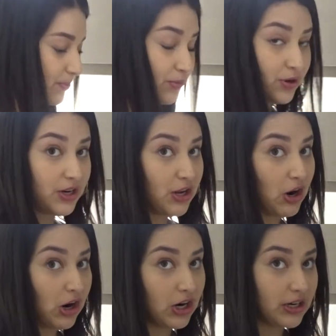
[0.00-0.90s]
pretty
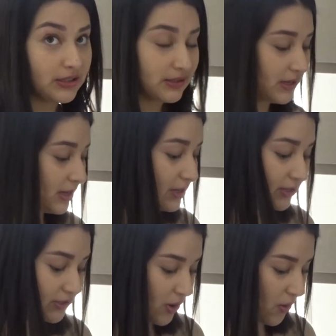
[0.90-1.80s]
hard.
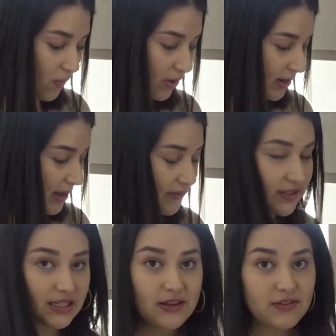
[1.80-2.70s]
So we're gonna have
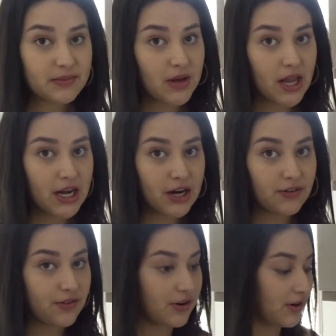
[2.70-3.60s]
to leave them on here
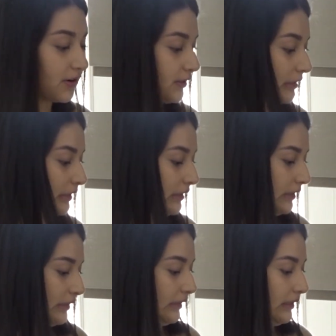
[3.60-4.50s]
for,
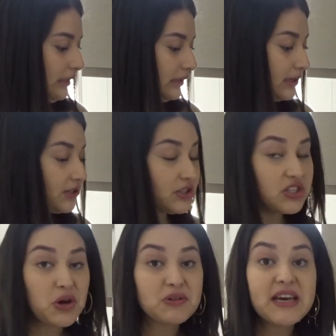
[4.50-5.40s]
let's
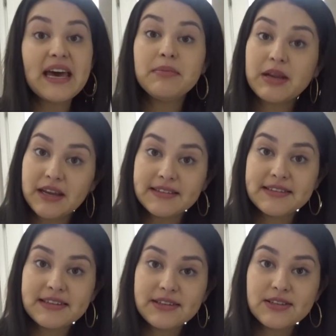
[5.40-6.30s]
just go 10
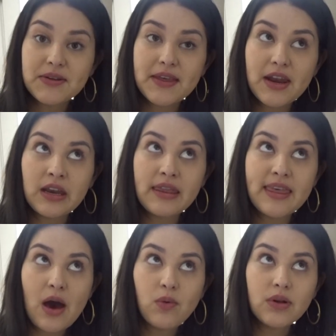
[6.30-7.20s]
minutes. So then
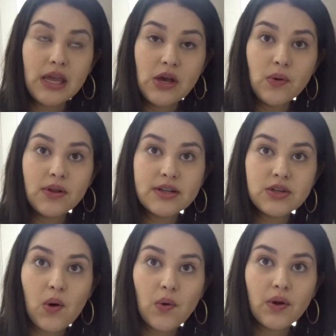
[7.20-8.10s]
that will equal a
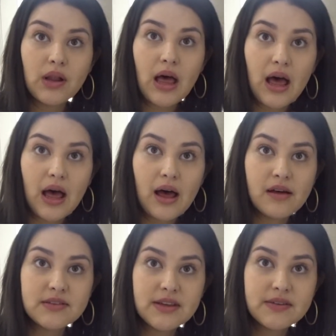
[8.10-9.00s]
total
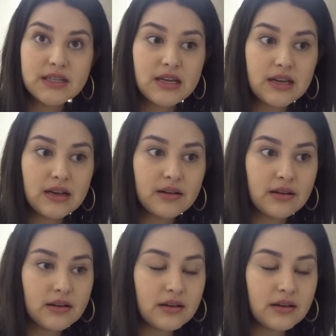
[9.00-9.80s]
of 17,